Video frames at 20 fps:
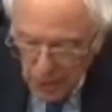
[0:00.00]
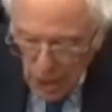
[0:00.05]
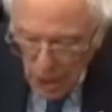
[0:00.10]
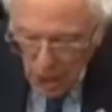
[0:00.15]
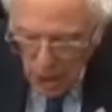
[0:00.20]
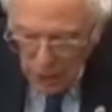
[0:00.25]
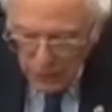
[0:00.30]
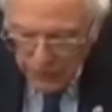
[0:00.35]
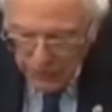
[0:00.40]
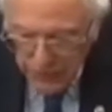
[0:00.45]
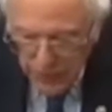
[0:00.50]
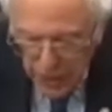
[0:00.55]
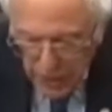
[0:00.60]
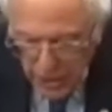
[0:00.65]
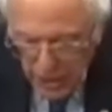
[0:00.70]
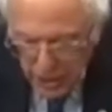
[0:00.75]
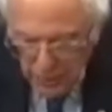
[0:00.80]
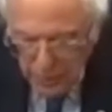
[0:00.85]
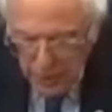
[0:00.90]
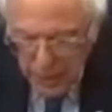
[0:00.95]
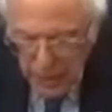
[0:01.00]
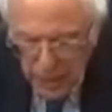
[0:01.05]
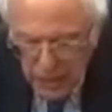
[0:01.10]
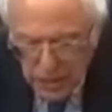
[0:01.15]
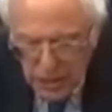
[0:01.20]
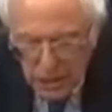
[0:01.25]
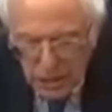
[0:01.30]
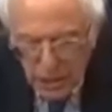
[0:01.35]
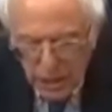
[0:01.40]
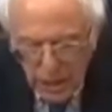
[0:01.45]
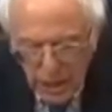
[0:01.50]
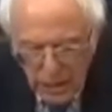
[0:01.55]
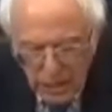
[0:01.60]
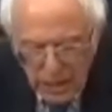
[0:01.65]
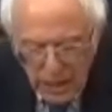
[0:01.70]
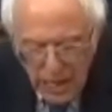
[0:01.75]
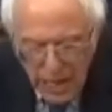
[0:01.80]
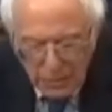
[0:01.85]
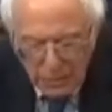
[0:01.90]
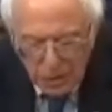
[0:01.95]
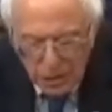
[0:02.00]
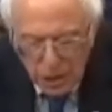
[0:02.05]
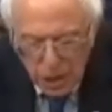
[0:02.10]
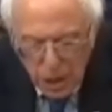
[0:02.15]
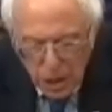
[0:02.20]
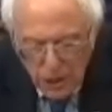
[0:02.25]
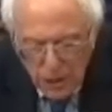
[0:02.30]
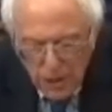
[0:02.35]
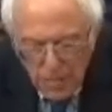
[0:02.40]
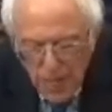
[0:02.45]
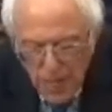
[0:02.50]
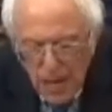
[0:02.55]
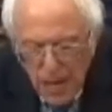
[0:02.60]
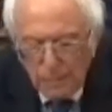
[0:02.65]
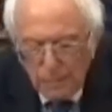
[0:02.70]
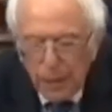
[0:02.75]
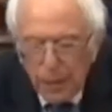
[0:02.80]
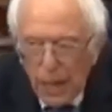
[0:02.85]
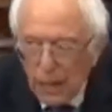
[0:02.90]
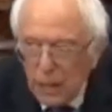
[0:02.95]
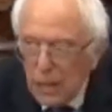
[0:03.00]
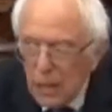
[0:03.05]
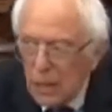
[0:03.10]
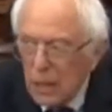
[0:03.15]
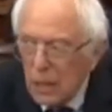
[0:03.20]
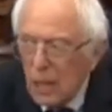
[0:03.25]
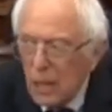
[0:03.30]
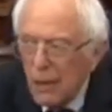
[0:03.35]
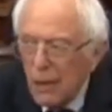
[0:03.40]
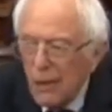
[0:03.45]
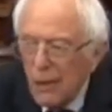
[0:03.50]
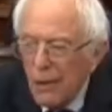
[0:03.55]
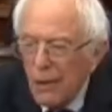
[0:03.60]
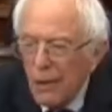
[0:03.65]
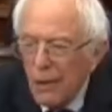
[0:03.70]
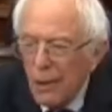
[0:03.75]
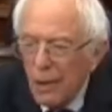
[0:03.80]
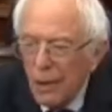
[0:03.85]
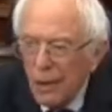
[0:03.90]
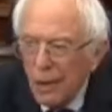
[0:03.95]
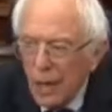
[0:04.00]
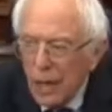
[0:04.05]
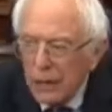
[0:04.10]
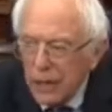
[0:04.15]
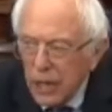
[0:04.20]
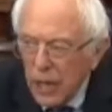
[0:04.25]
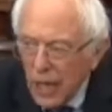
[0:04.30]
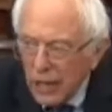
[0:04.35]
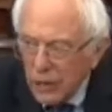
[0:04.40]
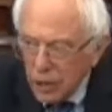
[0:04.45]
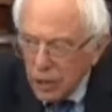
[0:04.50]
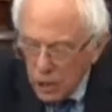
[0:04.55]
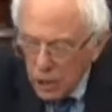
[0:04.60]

unfair labor cases against Amazon pending at the National